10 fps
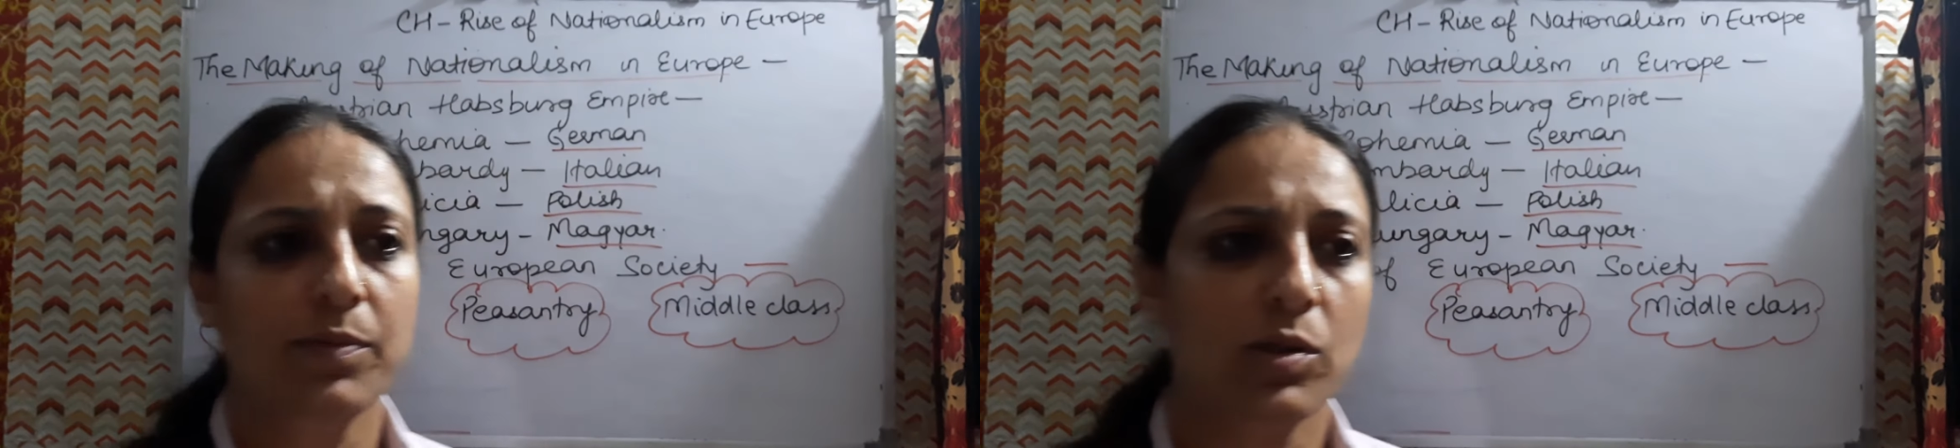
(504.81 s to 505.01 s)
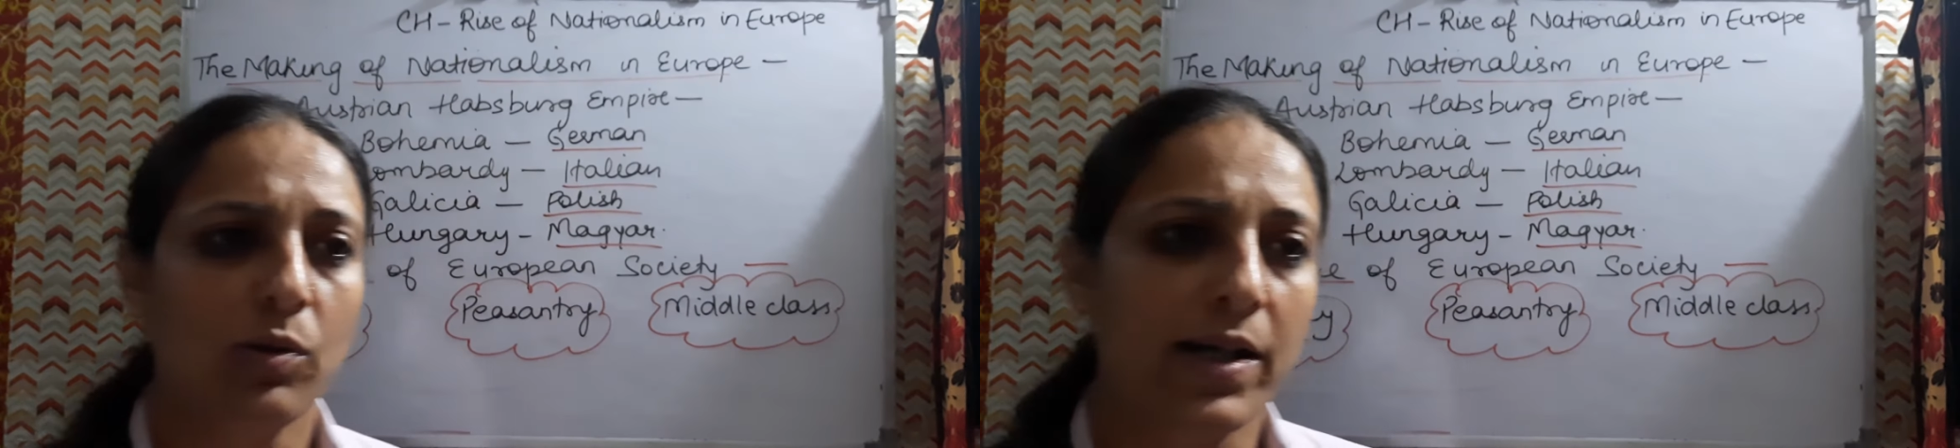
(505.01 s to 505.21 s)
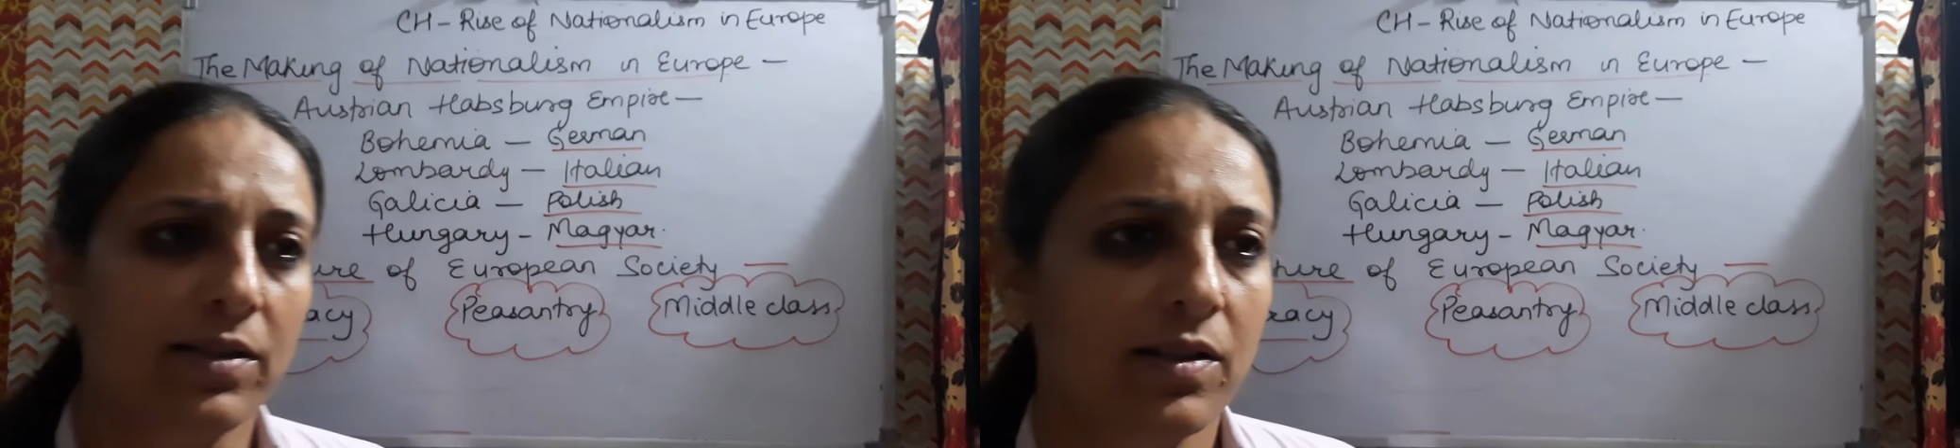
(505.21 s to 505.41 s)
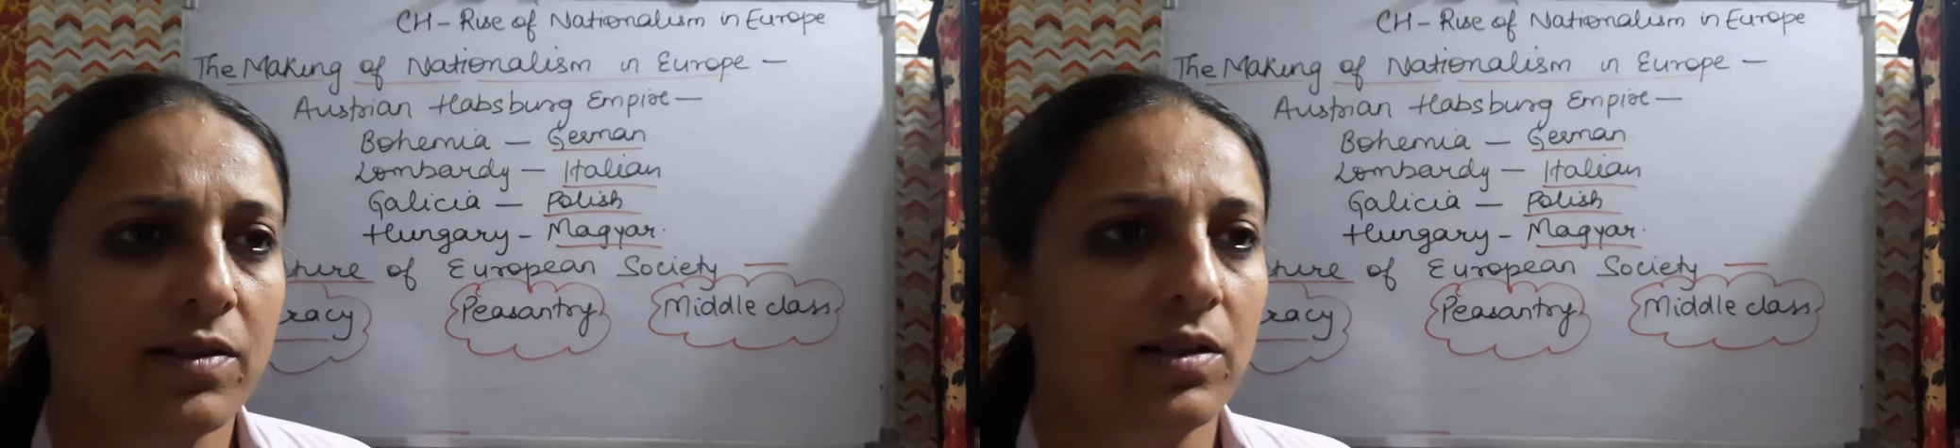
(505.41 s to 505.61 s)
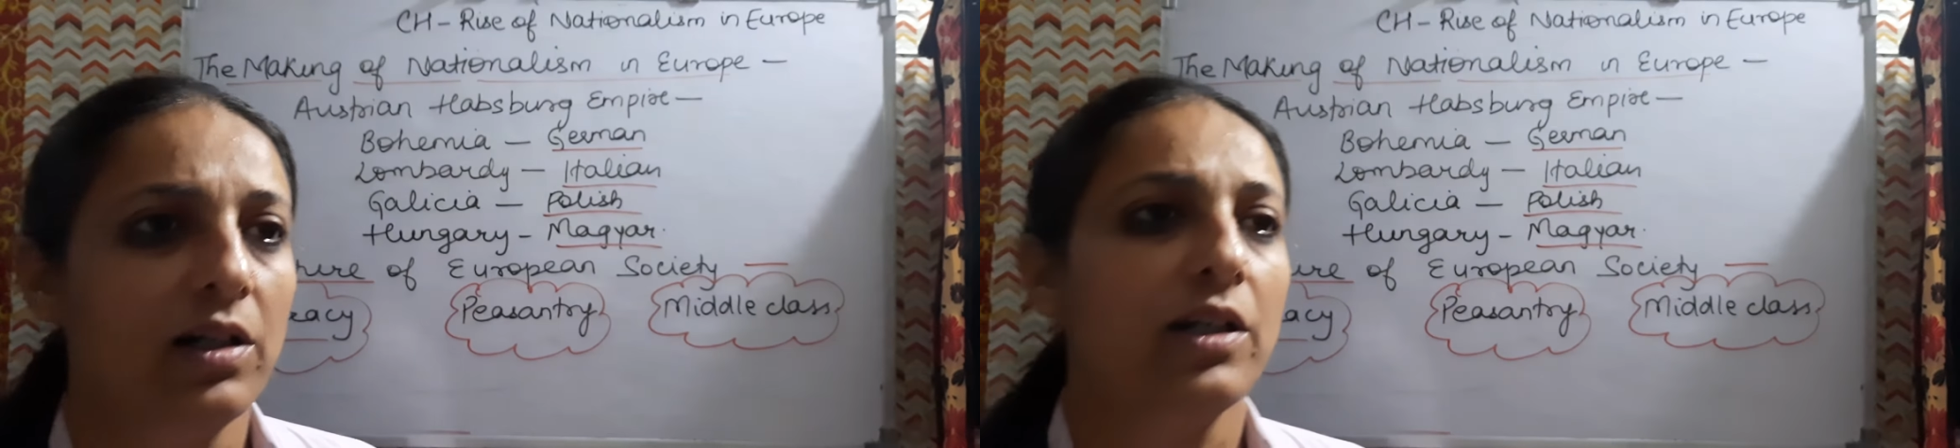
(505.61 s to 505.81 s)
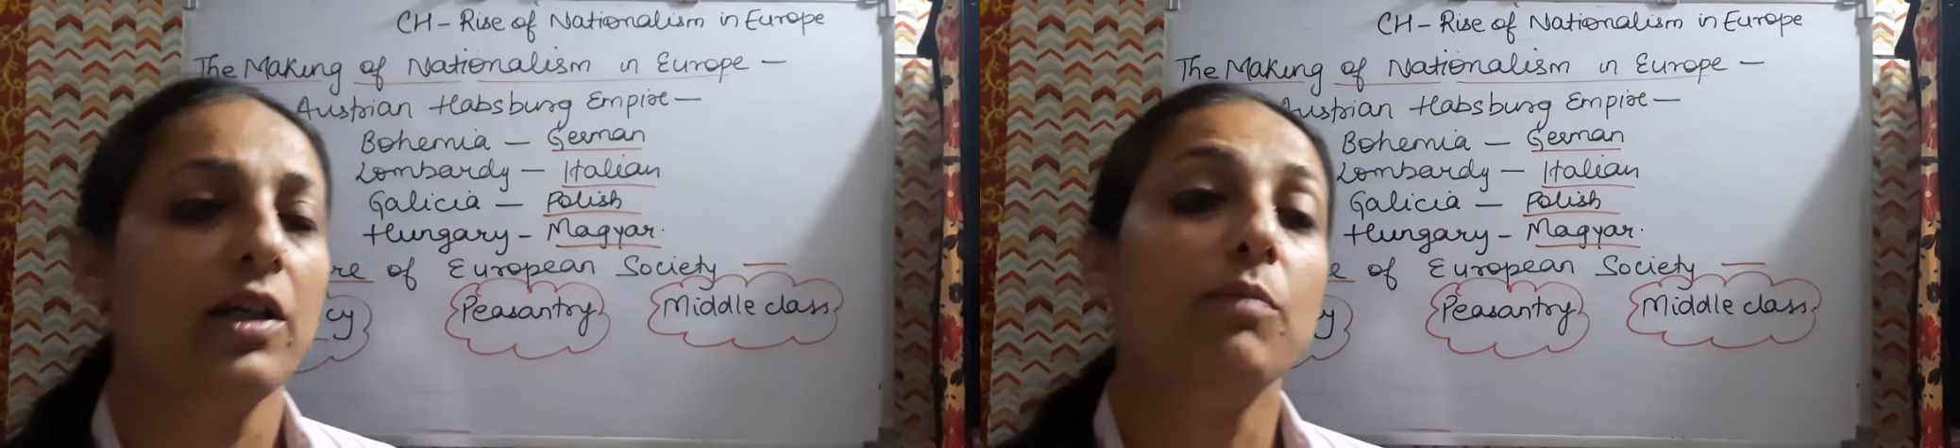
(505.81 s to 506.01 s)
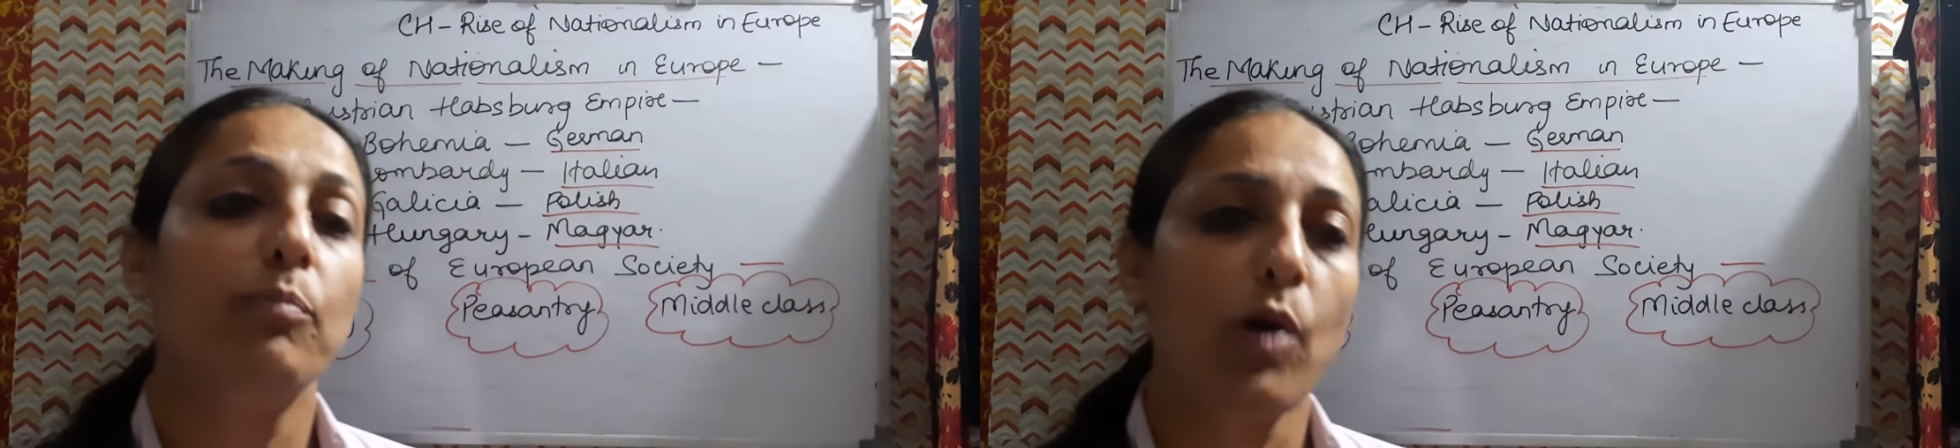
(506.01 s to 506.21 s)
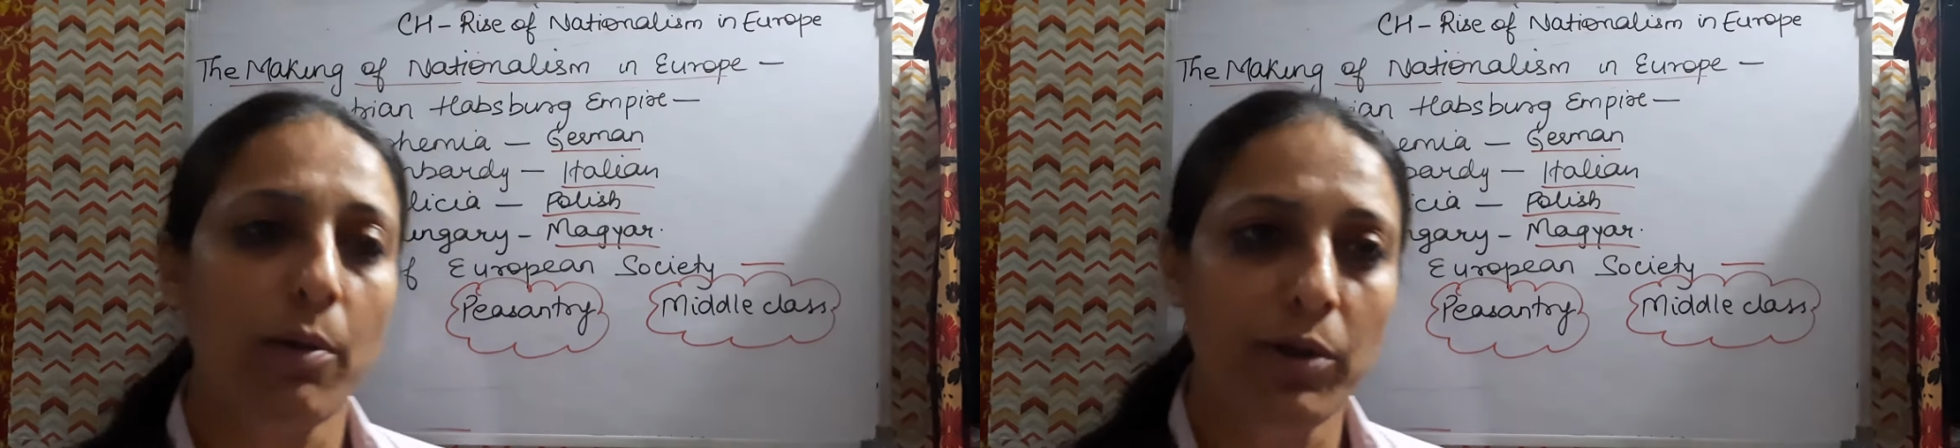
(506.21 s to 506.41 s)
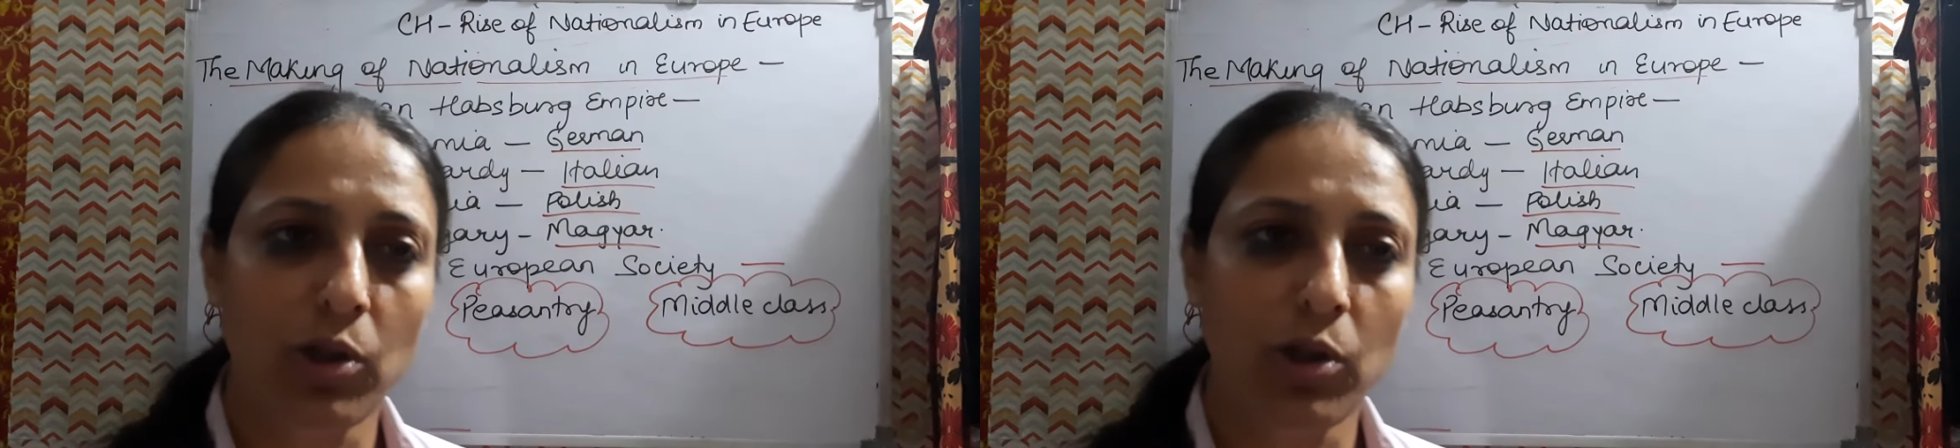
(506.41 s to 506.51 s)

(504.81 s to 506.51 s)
So as a result, employment